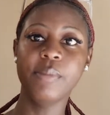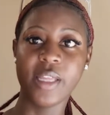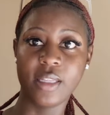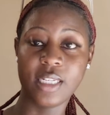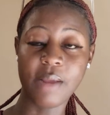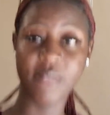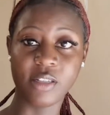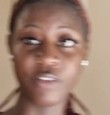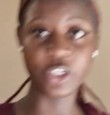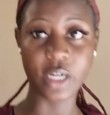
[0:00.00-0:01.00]
By the time
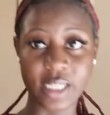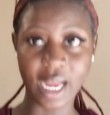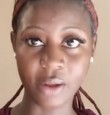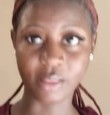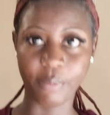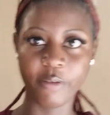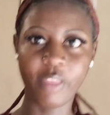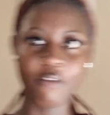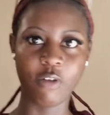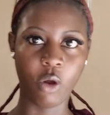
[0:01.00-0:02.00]
this video is out, the
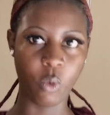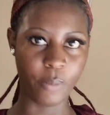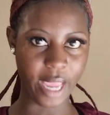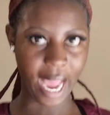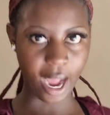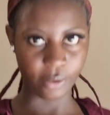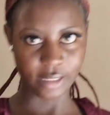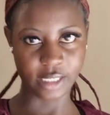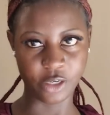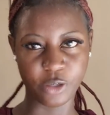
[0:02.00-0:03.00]
birthday vlog will be
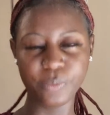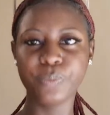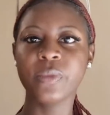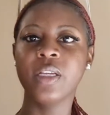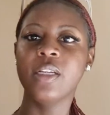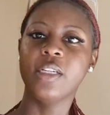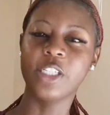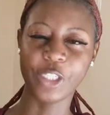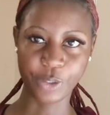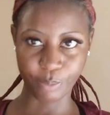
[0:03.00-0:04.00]
out, you know.
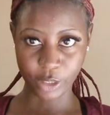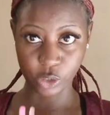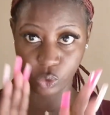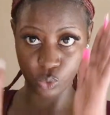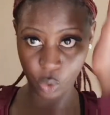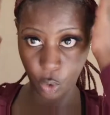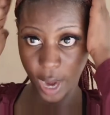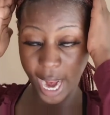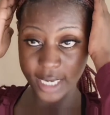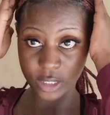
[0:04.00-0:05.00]
So please do go
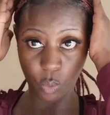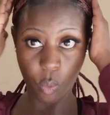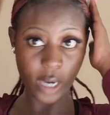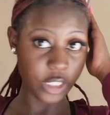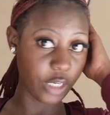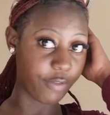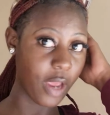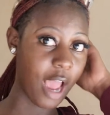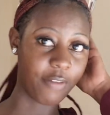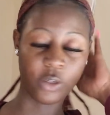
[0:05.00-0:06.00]
and watch if
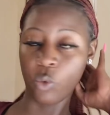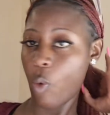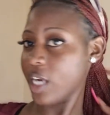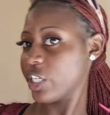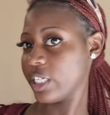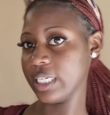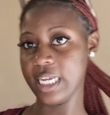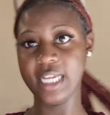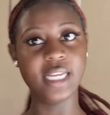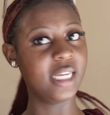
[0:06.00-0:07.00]
you haven't watched
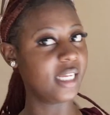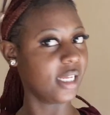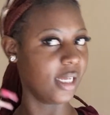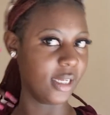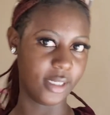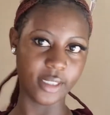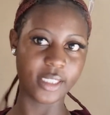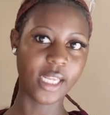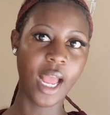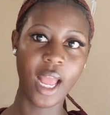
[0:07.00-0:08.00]

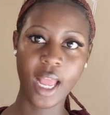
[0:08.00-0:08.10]
it.